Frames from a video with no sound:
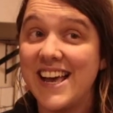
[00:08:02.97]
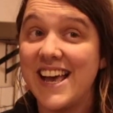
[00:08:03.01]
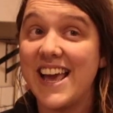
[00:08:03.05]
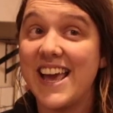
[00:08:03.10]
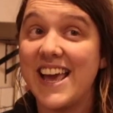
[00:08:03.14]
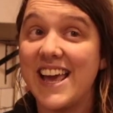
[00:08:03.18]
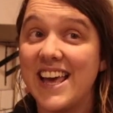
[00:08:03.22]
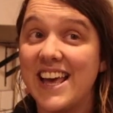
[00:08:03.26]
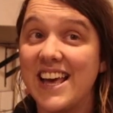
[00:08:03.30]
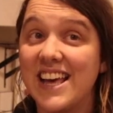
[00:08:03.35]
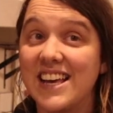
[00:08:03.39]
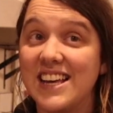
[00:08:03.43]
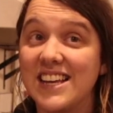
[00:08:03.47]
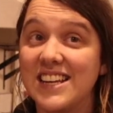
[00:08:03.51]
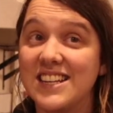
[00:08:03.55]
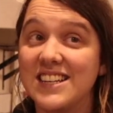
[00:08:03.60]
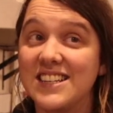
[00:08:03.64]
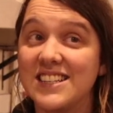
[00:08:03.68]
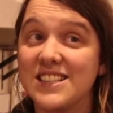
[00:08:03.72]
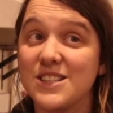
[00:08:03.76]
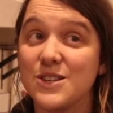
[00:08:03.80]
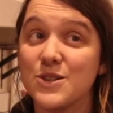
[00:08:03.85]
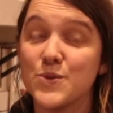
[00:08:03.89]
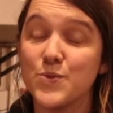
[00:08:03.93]

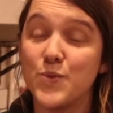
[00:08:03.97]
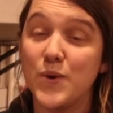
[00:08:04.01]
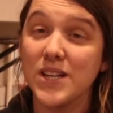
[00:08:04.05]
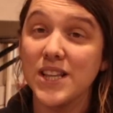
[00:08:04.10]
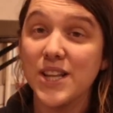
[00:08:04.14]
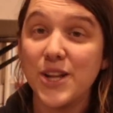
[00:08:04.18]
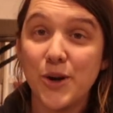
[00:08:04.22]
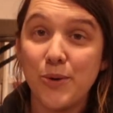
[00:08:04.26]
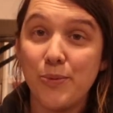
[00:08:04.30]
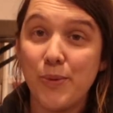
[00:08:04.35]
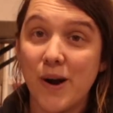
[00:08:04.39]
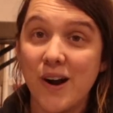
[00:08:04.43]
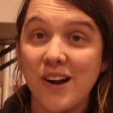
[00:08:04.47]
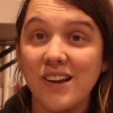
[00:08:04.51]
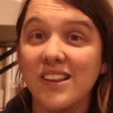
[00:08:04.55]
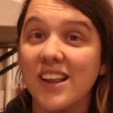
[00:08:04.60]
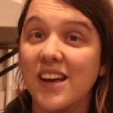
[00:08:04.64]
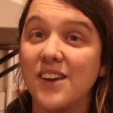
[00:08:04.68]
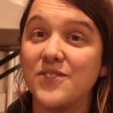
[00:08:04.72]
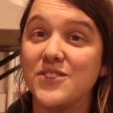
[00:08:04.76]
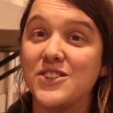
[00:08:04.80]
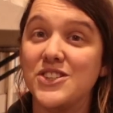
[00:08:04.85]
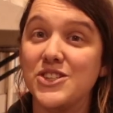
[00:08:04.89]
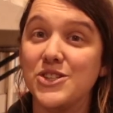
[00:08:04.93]
And there's one little part
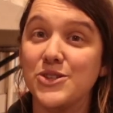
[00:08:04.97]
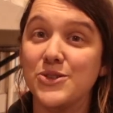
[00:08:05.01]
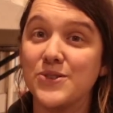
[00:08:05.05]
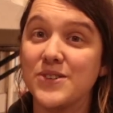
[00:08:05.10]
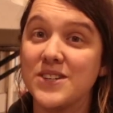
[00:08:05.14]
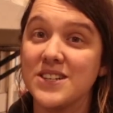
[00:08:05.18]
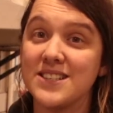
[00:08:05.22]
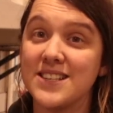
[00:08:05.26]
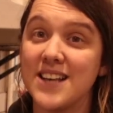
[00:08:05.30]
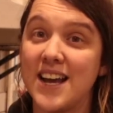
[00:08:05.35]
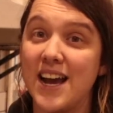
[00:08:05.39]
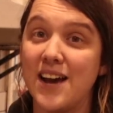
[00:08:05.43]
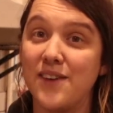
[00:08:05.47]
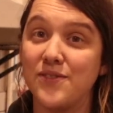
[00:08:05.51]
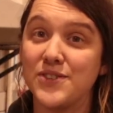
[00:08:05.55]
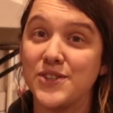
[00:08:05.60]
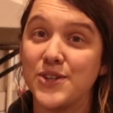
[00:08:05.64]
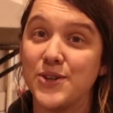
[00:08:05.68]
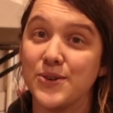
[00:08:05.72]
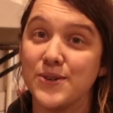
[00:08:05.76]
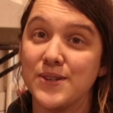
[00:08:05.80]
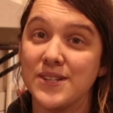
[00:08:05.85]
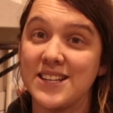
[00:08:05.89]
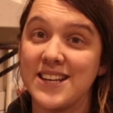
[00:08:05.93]
left to do because I have to
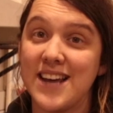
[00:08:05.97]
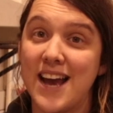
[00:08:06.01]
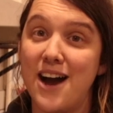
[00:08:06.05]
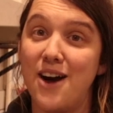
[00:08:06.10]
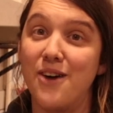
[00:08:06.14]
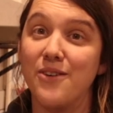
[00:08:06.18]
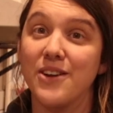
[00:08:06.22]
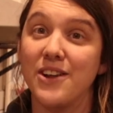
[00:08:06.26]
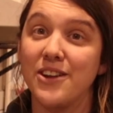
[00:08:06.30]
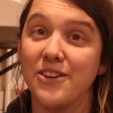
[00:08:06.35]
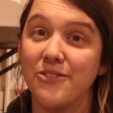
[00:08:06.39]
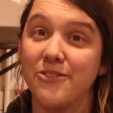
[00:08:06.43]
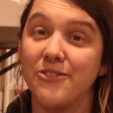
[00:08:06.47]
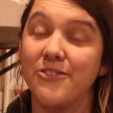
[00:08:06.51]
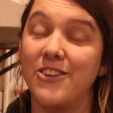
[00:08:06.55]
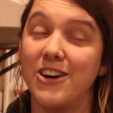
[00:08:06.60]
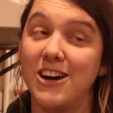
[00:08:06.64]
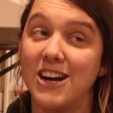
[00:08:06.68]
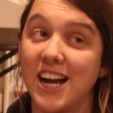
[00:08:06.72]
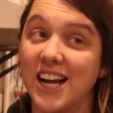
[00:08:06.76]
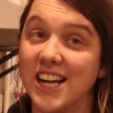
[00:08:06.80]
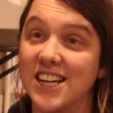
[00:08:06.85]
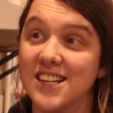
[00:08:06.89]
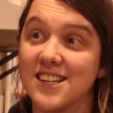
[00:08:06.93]
go to town and
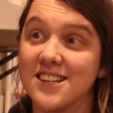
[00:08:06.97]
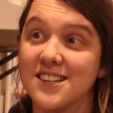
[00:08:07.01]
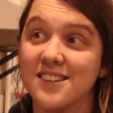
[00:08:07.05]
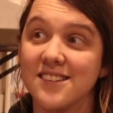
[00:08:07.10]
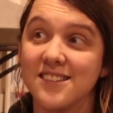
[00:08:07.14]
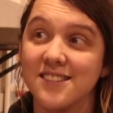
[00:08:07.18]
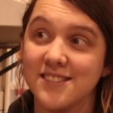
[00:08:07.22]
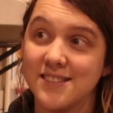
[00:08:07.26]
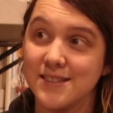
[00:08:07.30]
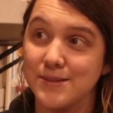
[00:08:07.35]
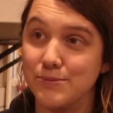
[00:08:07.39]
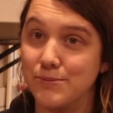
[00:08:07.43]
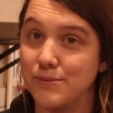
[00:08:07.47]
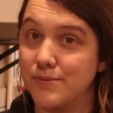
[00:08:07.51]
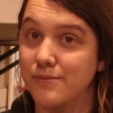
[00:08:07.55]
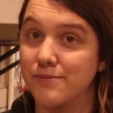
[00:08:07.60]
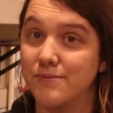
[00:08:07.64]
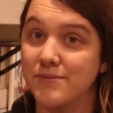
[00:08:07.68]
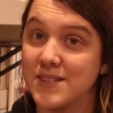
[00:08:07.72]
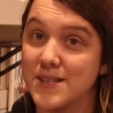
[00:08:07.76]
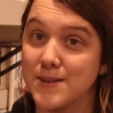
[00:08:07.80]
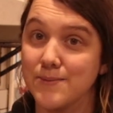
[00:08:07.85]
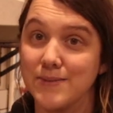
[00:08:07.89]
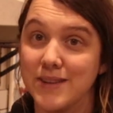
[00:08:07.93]
find
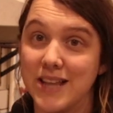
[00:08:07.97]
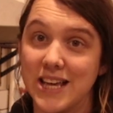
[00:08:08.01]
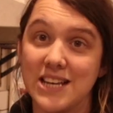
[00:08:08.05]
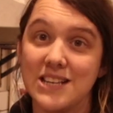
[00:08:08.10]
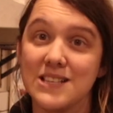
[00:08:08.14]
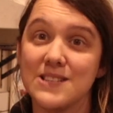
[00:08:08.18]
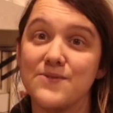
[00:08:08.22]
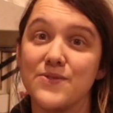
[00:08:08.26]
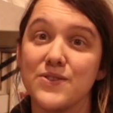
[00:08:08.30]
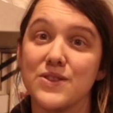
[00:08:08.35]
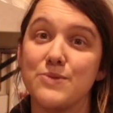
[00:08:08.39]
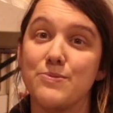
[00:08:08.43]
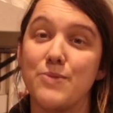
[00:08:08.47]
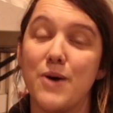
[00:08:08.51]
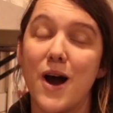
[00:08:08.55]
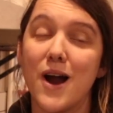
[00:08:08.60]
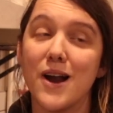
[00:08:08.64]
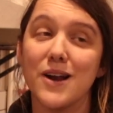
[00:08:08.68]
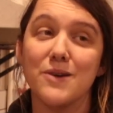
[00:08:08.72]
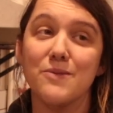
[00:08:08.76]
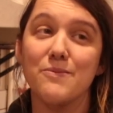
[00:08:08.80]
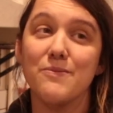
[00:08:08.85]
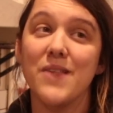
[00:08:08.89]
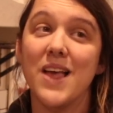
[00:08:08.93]
some lace for the
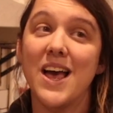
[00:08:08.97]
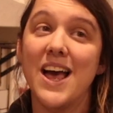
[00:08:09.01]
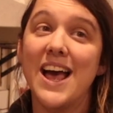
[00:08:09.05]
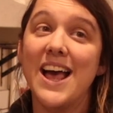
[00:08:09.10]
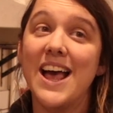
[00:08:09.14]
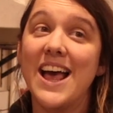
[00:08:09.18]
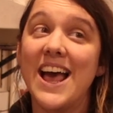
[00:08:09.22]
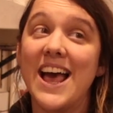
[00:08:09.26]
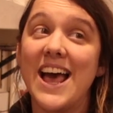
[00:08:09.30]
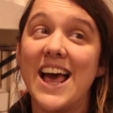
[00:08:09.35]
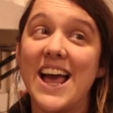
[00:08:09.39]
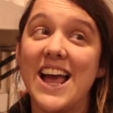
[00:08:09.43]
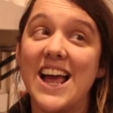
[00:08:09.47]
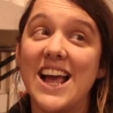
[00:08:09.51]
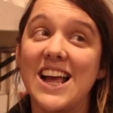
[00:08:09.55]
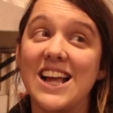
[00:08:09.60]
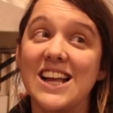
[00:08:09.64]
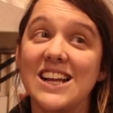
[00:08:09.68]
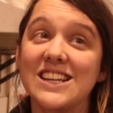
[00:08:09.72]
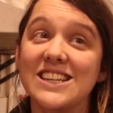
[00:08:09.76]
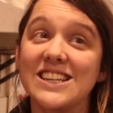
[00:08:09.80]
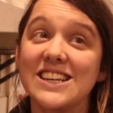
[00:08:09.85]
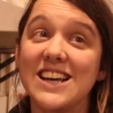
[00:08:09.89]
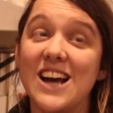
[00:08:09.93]
bottom,
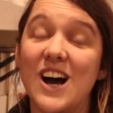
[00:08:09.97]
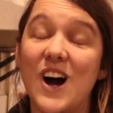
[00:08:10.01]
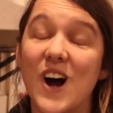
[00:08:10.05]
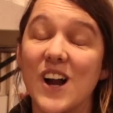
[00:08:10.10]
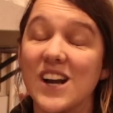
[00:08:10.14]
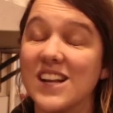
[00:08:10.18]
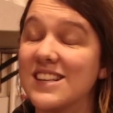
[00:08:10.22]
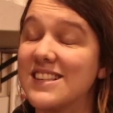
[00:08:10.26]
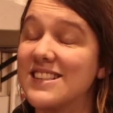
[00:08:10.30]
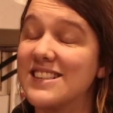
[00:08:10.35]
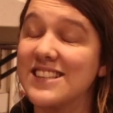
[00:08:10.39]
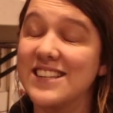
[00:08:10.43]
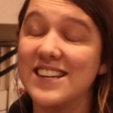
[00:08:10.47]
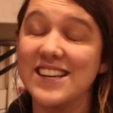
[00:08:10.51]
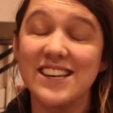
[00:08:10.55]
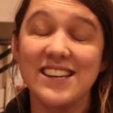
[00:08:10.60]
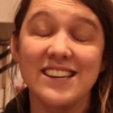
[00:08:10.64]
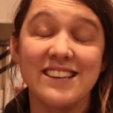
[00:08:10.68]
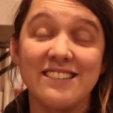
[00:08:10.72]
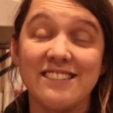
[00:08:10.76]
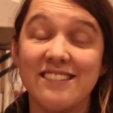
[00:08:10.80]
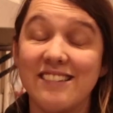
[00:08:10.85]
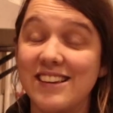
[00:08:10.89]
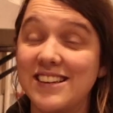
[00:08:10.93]
and
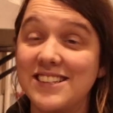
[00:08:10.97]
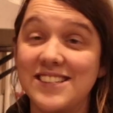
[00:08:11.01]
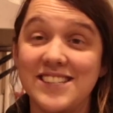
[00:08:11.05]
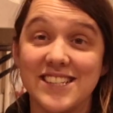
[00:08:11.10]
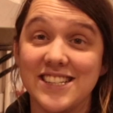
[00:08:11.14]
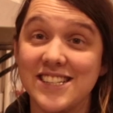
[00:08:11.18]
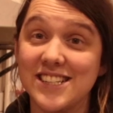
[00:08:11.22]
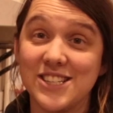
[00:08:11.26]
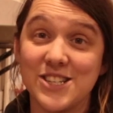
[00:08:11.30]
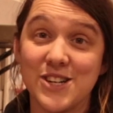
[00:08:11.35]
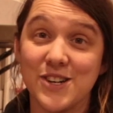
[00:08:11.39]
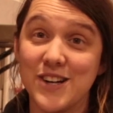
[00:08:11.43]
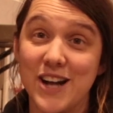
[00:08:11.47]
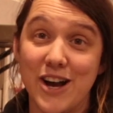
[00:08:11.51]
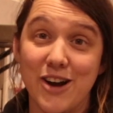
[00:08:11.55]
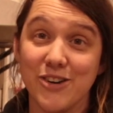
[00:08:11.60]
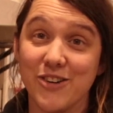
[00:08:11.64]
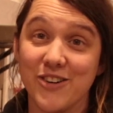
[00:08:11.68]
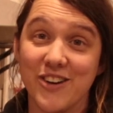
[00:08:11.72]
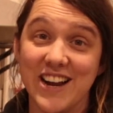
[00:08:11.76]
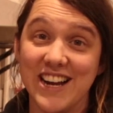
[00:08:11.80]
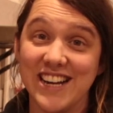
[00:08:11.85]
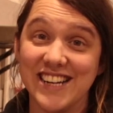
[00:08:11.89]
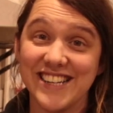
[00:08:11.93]
honestly it didn't turn
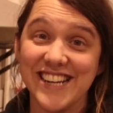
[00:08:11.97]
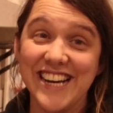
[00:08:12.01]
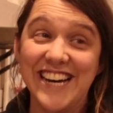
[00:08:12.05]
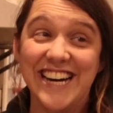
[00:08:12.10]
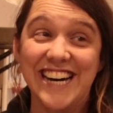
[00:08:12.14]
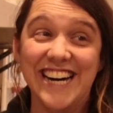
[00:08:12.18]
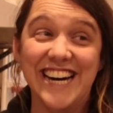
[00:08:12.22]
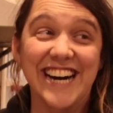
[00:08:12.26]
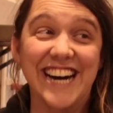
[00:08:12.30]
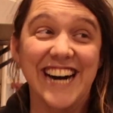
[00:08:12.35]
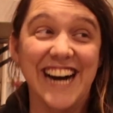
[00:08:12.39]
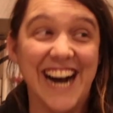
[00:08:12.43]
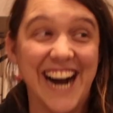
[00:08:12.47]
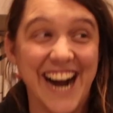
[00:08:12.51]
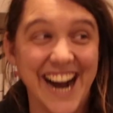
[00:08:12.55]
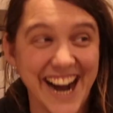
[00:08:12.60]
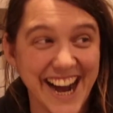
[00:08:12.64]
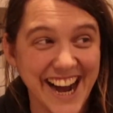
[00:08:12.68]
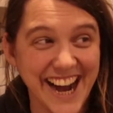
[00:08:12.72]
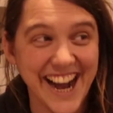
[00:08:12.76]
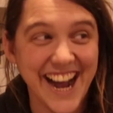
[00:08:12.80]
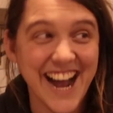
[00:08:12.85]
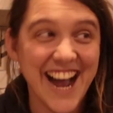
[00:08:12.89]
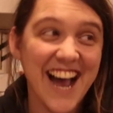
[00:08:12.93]
out great. And
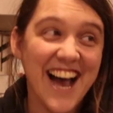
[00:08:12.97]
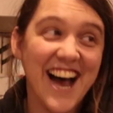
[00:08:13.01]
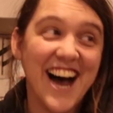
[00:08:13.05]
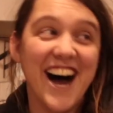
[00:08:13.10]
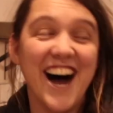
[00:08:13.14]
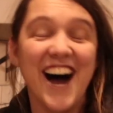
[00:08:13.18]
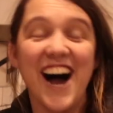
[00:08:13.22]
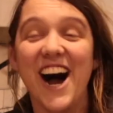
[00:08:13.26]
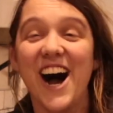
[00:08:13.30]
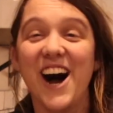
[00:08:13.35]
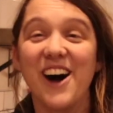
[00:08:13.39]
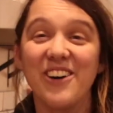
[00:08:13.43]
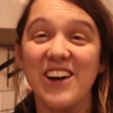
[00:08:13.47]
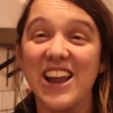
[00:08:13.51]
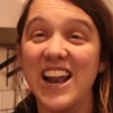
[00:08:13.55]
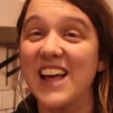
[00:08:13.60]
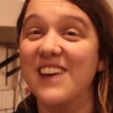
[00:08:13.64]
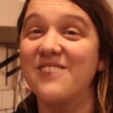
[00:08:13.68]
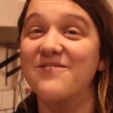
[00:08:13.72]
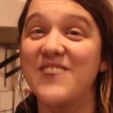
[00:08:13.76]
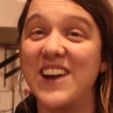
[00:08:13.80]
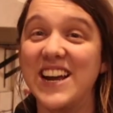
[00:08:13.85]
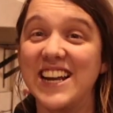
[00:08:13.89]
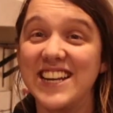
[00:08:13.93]

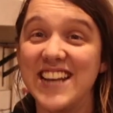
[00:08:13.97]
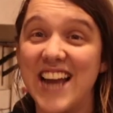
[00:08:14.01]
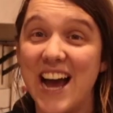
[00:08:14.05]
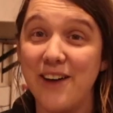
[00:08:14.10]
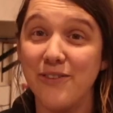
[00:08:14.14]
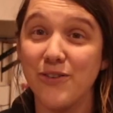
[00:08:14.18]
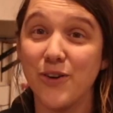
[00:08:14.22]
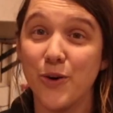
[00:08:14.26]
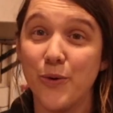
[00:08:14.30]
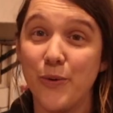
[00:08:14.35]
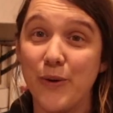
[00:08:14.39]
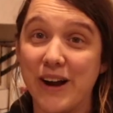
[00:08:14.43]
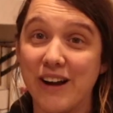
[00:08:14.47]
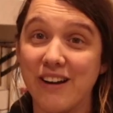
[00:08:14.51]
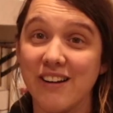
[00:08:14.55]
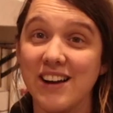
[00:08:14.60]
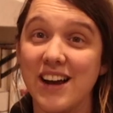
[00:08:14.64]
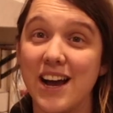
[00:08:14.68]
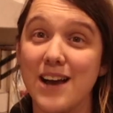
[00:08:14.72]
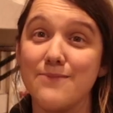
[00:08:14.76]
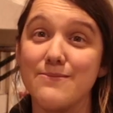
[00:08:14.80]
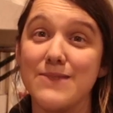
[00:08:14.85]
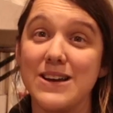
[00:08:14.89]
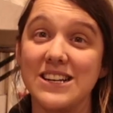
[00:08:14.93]
I may never wear it.
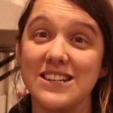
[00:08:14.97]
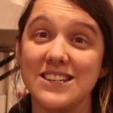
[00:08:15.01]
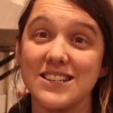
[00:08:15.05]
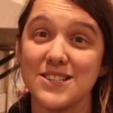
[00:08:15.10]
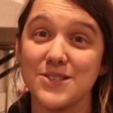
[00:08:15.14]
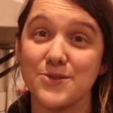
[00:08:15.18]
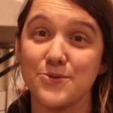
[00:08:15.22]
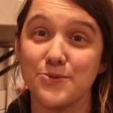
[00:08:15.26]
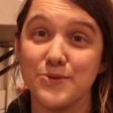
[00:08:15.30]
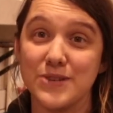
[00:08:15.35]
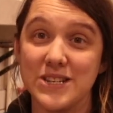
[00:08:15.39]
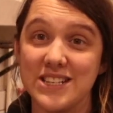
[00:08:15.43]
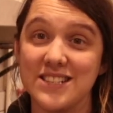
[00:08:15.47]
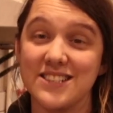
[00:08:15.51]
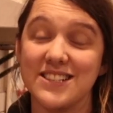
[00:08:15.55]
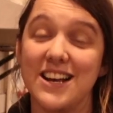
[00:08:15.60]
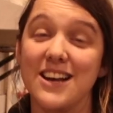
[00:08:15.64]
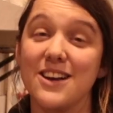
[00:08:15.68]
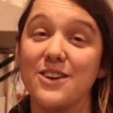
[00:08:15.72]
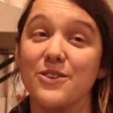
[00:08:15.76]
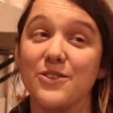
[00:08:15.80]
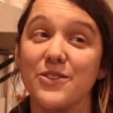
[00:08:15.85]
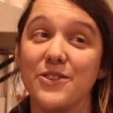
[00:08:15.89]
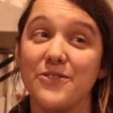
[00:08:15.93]
I may just
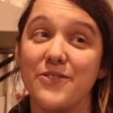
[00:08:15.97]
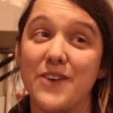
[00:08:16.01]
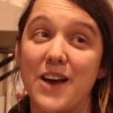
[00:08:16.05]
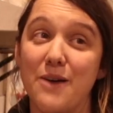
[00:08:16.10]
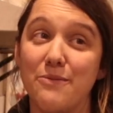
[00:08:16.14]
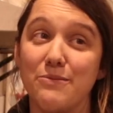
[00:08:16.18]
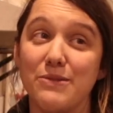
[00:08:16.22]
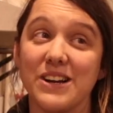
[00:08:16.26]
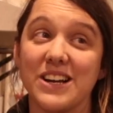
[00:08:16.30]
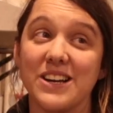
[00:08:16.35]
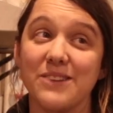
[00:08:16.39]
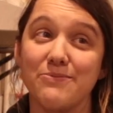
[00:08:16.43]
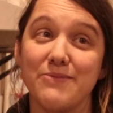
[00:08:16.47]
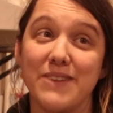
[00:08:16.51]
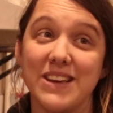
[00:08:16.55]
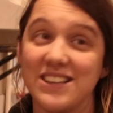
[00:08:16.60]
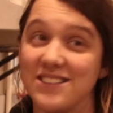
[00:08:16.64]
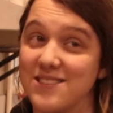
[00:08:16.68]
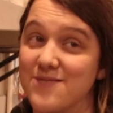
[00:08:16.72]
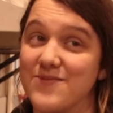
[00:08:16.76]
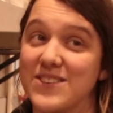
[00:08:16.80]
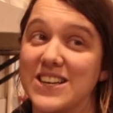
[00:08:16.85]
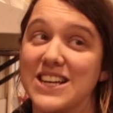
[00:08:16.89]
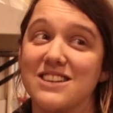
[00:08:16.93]
recycle the fabric and make
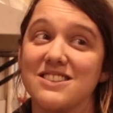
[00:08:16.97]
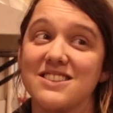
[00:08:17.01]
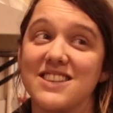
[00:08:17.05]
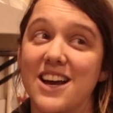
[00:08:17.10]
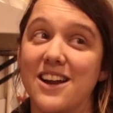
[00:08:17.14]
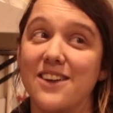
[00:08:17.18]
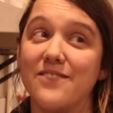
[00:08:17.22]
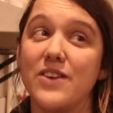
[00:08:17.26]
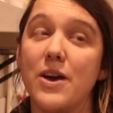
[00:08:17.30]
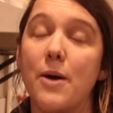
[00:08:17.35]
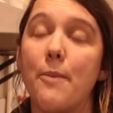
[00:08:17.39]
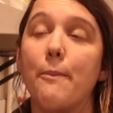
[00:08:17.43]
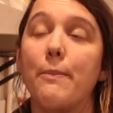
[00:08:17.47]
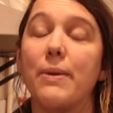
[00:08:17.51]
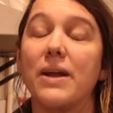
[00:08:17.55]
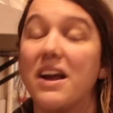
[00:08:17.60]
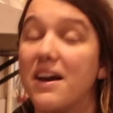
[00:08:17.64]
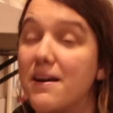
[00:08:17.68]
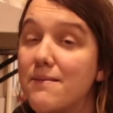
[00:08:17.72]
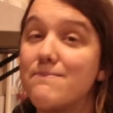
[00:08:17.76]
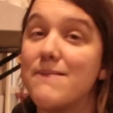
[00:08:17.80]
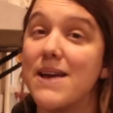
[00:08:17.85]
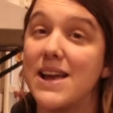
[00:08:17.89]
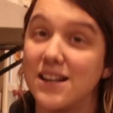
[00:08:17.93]
something else out of it, but
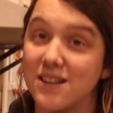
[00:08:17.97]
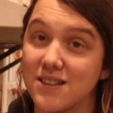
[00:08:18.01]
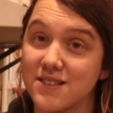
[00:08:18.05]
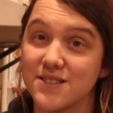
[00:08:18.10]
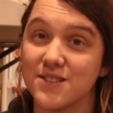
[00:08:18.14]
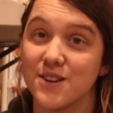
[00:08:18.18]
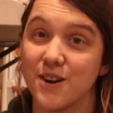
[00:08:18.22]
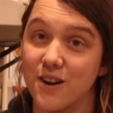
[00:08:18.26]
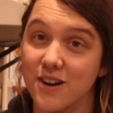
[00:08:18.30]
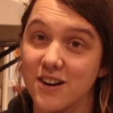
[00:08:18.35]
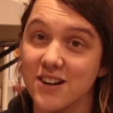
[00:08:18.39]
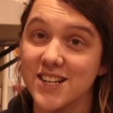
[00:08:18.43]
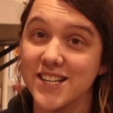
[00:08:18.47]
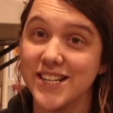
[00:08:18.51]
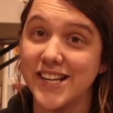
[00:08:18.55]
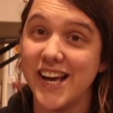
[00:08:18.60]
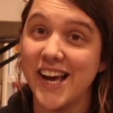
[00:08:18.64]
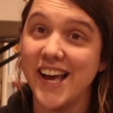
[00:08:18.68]
I made a skirt,